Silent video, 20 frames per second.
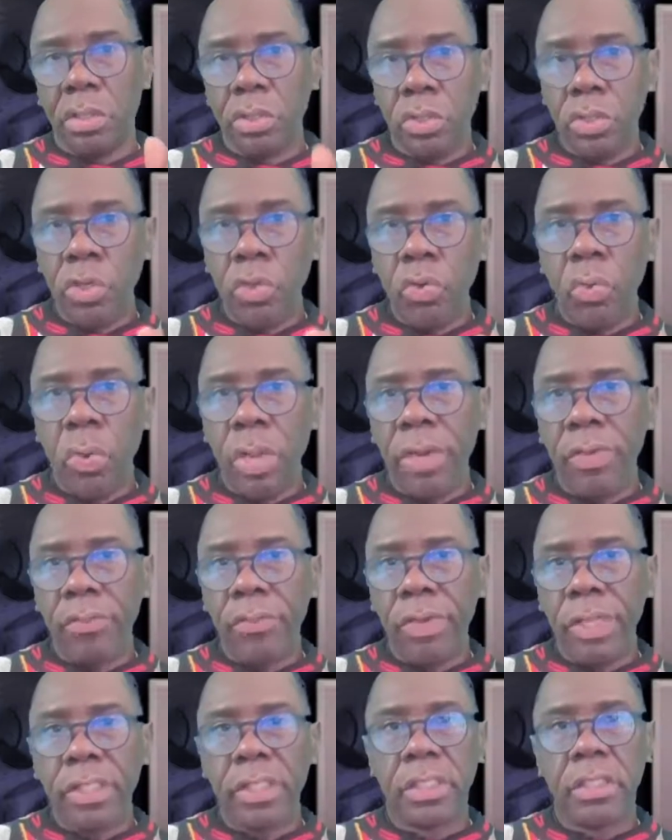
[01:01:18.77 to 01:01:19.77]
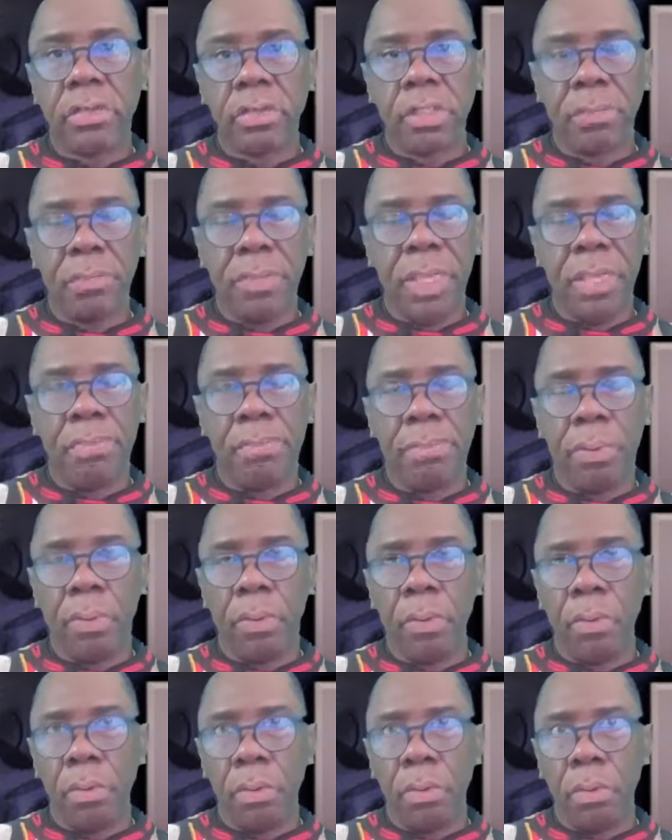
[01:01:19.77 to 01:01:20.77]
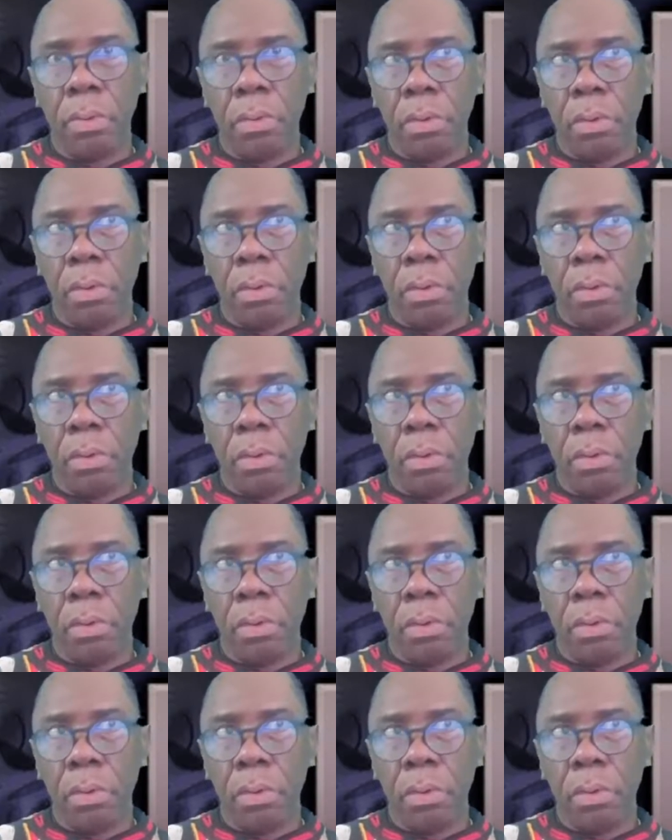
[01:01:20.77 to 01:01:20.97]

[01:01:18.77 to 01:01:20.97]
Do you want to reach those people